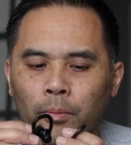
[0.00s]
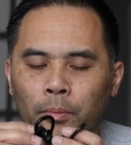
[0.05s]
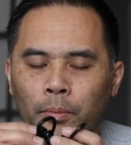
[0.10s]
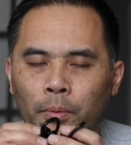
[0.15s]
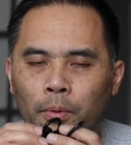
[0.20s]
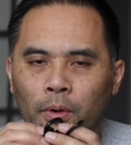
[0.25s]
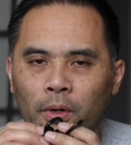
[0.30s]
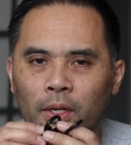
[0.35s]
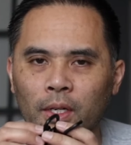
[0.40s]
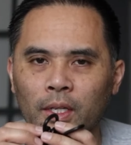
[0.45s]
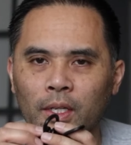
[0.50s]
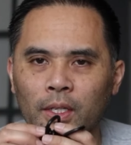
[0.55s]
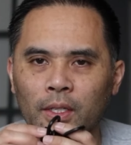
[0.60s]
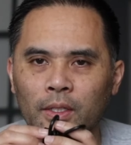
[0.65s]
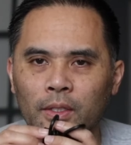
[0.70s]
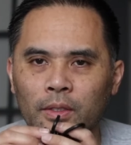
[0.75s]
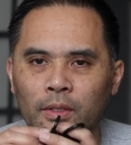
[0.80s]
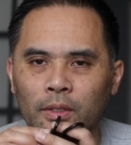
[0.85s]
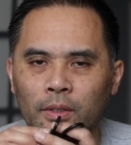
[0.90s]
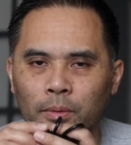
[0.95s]

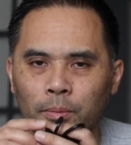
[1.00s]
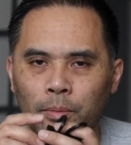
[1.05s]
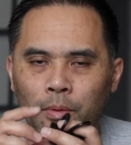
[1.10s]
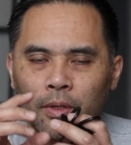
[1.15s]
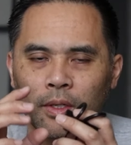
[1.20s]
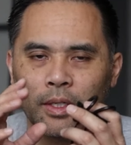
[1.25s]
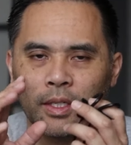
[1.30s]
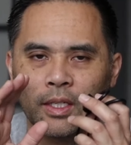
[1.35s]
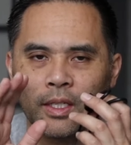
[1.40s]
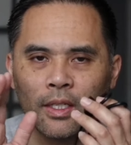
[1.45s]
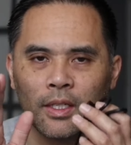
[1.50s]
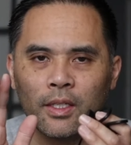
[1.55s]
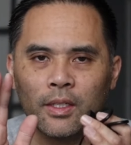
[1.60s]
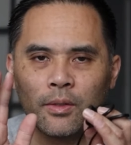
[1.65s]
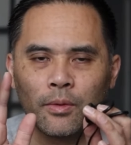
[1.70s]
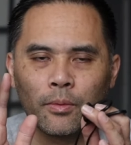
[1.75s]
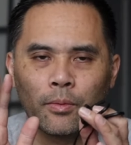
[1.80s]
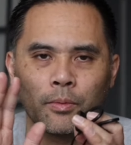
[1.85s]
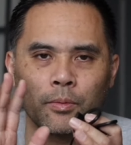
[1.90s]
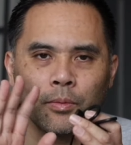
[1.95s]
pretty
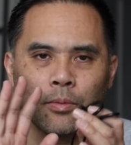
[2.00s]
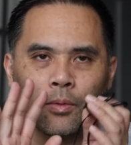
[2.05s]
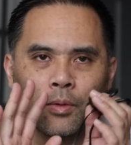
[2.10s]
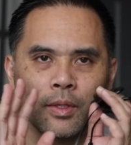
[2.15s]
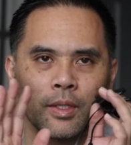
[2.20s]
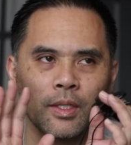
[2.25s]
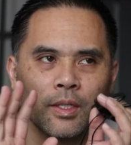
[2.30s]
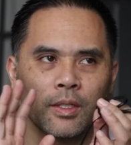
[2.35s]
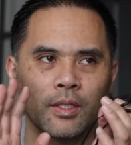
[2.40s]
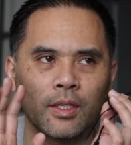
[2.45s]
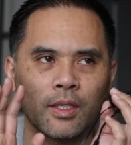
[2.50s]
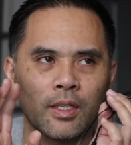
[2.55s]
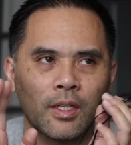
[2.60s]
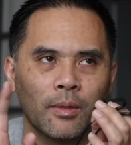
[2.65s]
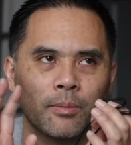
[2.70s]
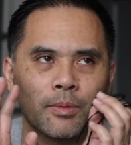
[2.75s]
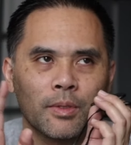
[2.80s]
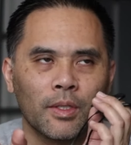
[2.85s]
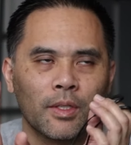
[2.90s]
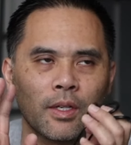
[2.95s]
good when it
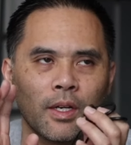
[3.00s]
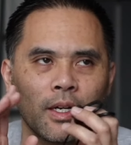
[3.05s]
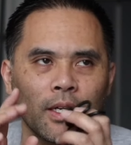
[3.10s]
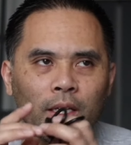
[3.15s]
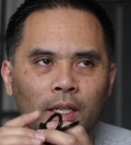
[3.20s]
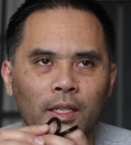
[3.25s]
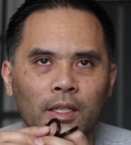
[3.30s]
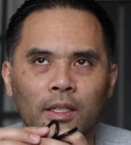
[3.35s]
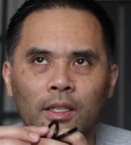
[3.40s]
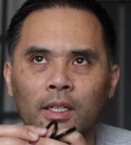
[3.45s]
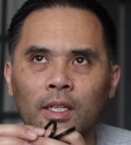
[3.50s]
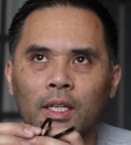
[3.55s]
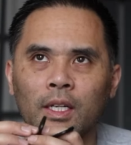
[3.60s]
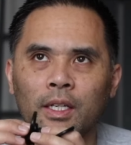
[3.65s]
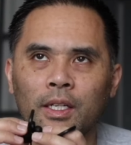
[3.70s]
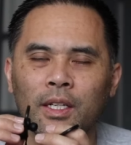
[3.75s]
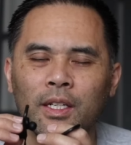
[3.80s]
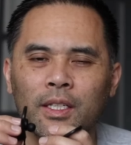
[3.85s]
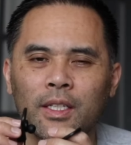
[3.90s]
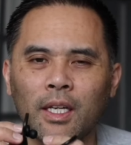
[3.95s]
comes to talking.
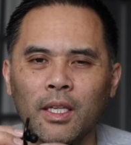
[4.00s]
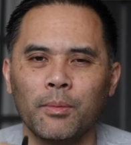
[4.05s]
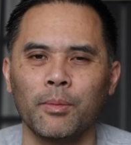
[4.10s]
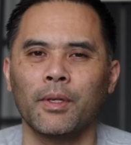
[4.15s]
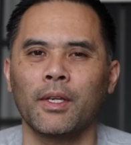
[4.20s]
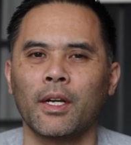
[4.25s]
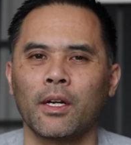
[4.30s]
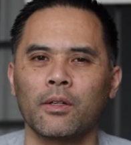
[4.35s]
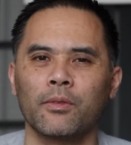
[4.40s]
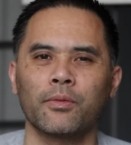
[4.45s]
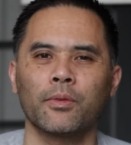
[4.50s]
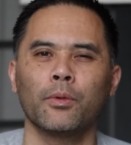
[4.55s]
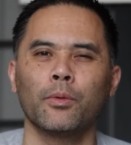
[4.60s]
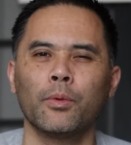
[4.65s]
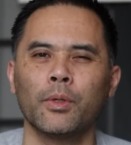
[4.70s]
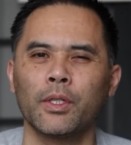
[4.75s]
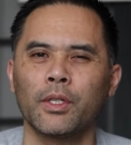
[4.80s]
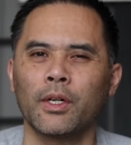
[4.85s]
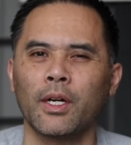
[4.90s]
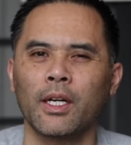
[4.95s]
You just have to be careful
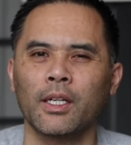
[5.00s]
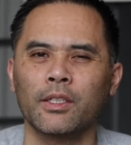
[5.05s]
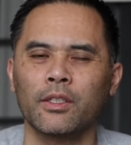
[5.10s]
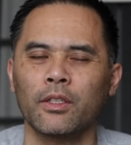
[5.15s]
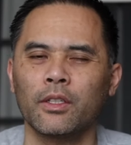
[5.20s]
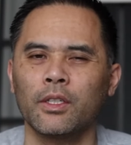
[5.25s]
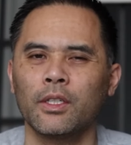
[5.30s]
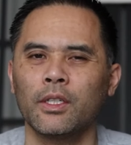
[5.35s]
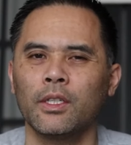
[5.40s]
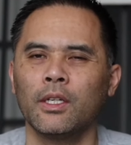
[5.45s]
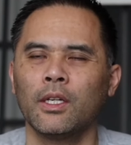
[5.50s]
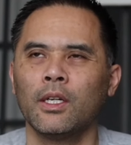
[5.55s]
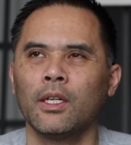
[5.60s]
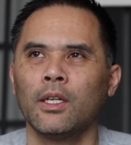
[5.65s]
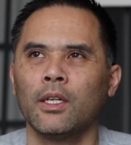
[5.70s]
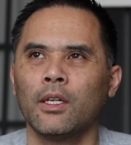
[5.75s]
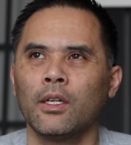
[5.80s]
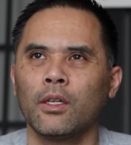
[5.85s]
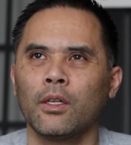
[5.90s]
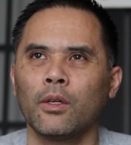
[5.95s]
when you're actually
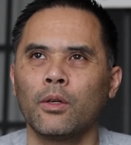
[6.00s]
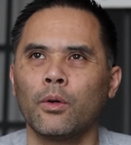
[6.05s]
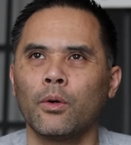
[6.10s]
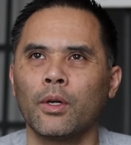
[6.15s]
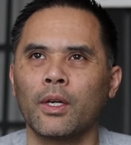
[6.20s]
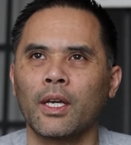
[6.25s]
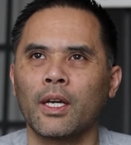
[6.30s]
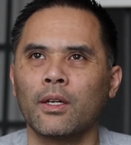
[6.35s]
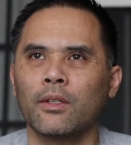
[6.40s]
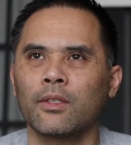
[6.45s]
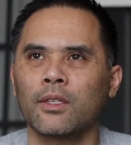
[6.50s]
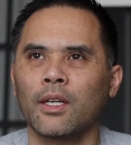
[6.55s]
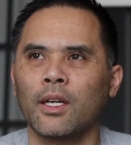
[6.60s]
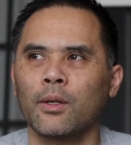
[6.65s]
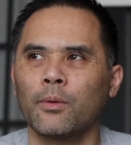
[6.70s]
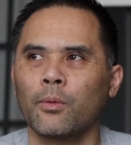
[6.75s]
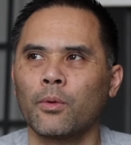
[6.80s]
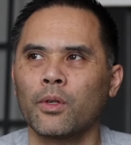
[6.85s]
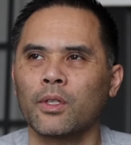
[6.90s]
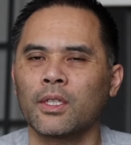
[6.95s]
going
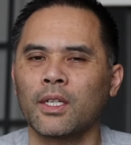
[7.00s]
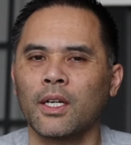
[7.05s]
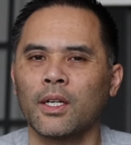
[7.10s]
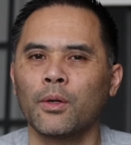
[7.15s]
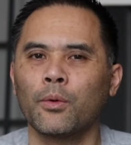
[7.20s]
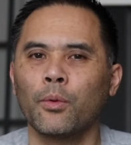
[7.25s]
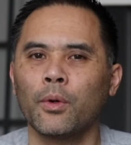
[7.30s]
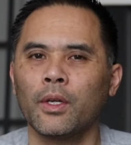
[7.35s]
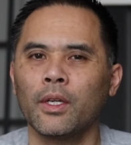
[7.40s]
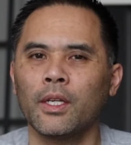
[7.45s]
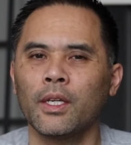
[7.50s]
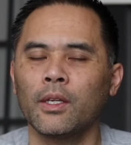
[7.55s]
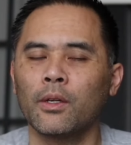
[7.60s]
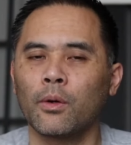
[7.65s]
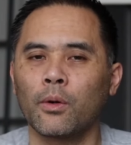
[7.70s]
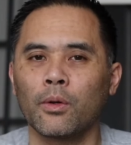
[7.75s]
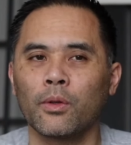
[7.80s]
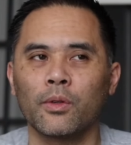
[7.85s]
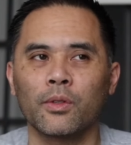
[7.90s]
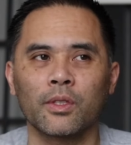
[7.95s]
outside where it's kind of windy
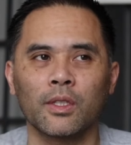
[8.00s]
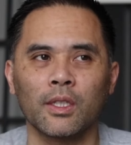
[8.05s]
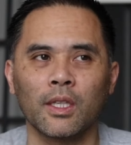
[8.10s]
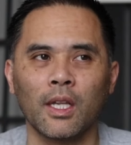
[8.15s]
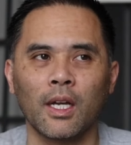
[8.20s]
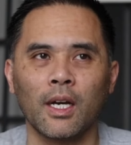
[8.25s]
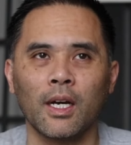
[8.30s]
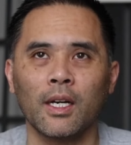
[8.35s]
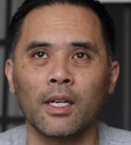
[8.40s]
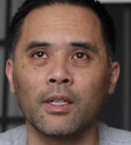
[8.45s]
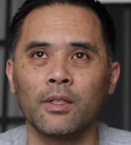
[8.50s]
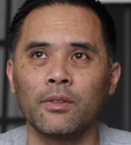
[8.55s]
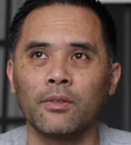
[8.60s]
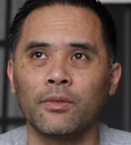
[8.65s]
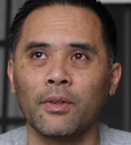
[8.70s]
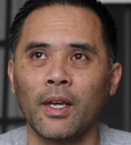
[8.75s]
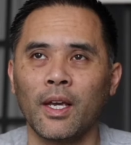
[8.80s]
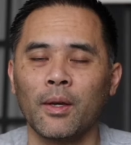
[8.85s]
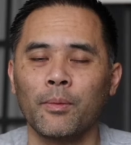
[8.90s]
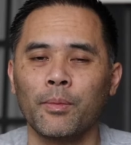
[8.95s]
or there's a lot
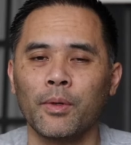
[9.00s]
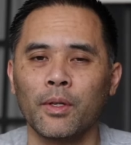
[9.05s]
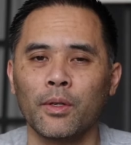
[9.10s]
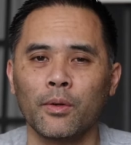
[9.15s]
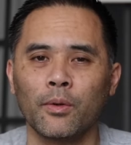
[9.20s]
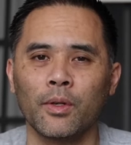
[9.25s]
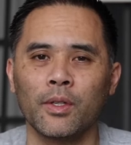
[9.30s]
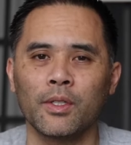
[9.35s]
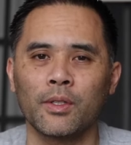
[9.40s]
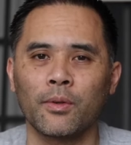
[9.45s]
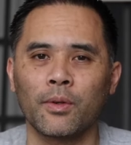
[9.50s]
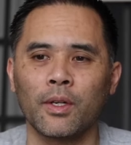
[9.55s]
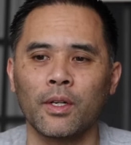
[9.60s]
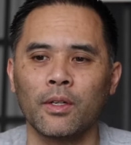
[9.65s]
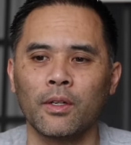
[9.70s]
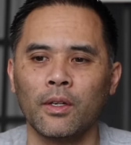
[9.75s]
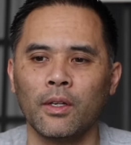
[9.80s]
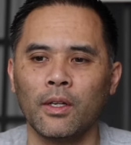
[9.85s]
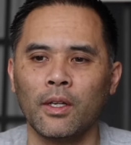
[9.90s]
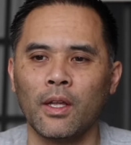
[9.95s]
of ambient noise
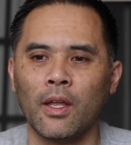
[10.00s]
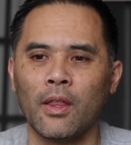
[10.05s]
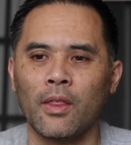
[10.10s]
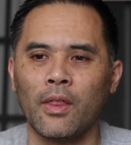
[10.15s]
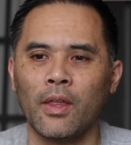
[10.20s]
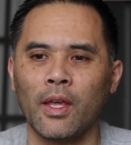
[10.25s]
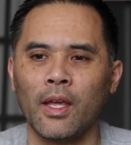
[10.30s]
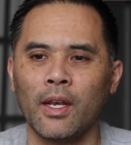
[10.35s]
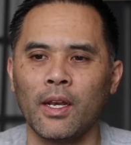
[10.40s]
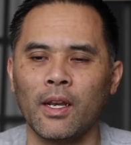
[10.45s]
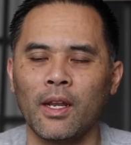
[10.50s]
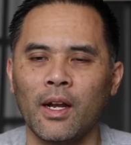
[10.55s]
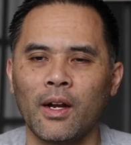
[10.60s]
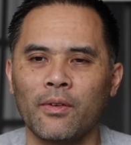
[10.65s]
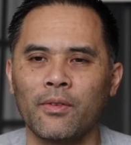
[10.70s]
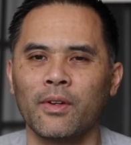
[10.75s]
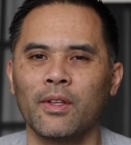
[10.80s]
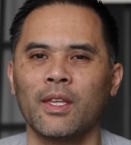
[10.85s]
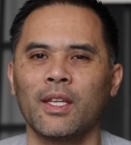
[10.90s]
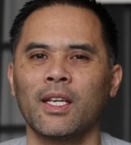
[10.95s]
around. Then
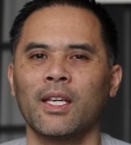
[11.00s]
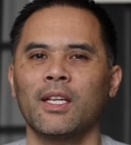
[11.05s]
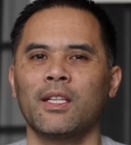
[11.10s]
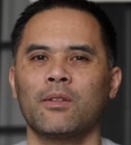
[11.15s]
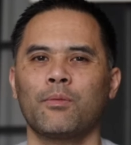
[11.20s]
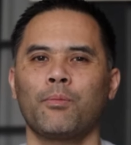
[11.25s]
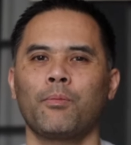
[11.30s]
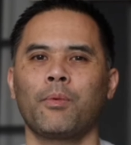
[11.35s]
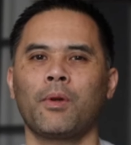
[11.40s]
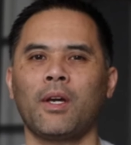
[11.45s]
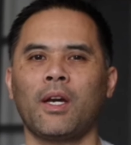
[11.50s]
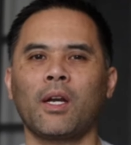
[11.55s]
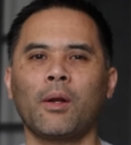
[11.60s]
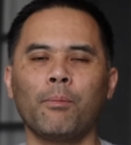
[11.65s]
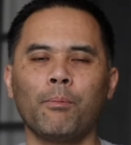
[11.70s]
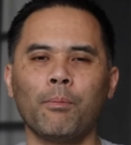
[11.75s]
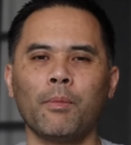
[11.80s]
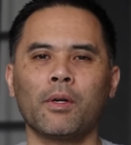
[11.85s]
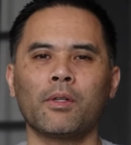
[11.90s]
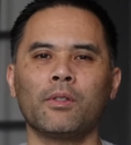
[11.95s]
everything gets kind of
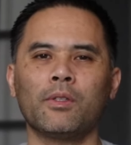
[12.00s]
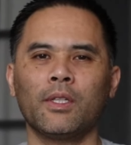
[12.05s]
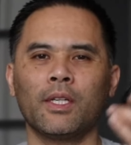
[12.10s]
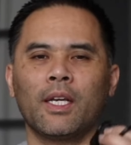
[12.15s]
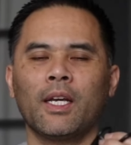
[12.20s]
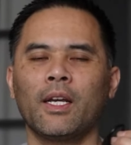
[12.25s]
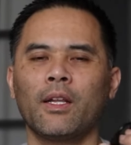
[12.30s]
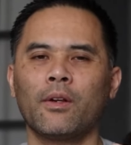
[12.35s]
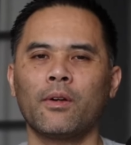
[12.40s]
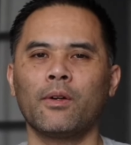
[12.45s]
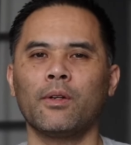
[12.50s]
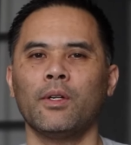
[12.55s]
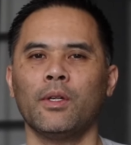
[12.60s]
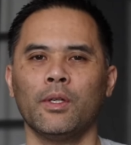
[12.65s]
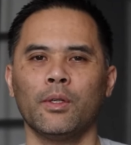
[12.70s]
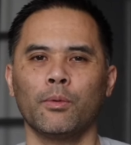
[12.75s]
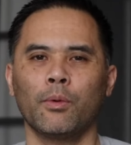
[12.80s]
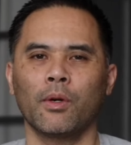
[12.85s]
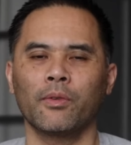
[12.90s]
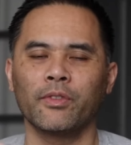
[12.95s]
muddled together,
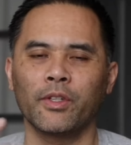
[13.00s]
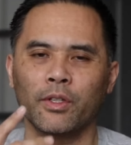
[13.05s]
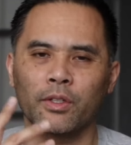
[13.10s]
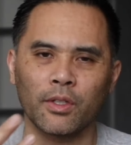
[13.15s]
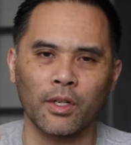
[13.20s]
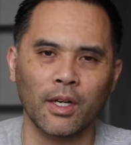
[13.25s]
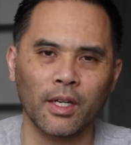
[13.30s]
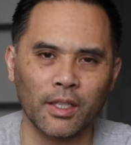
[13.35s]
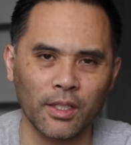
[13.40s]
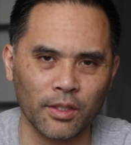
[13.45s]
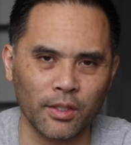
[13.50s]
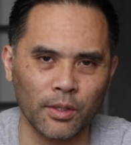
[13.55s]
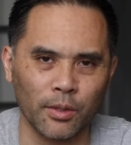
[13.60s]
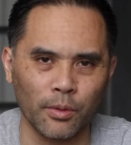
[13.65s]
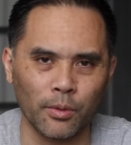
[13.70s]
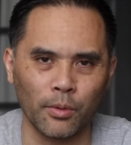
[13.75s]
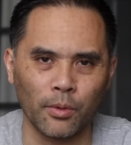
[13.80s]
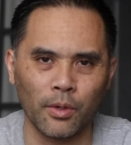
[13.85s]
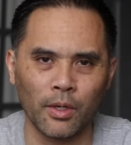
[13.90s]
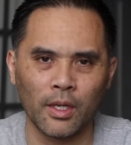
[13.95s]
and whoever you're talking
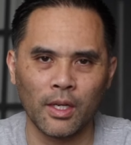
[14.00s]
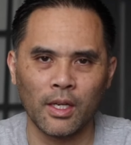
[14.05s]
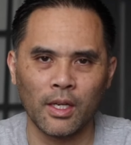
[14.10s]
to